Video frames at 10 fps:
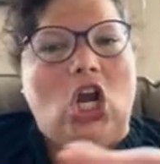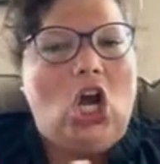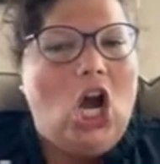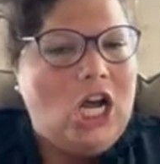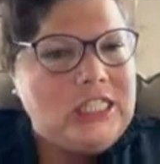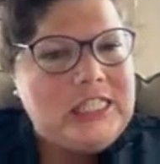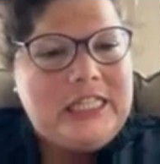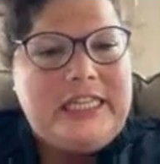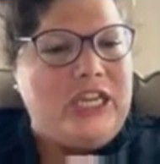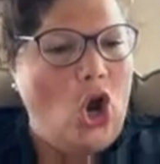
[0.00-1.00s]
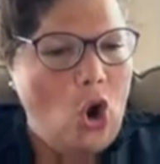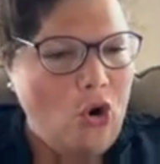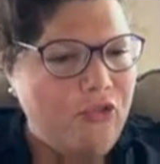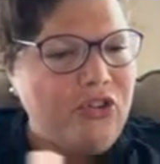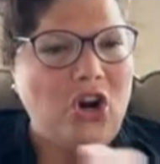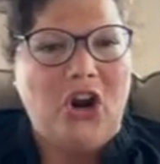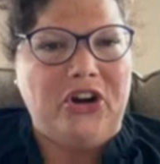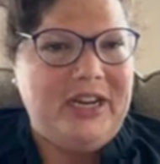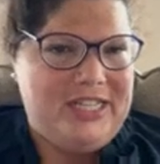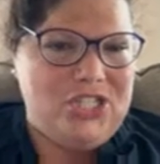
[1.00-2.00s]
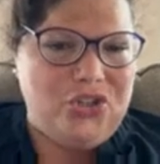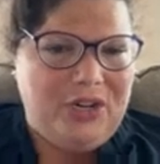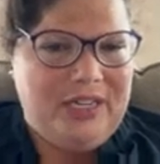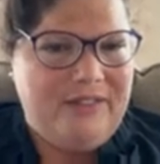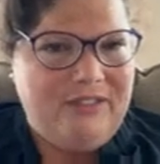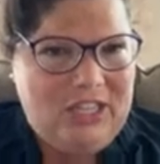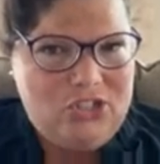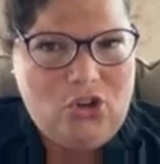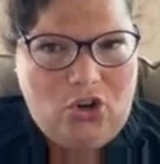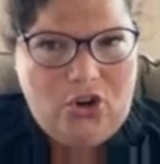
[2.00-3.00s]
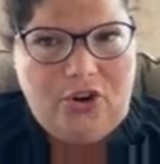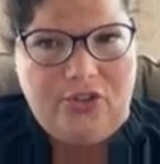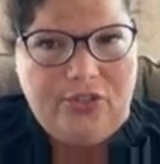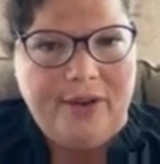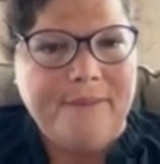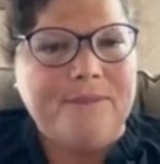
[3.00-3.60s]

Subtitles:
constantly over our history of this Earth.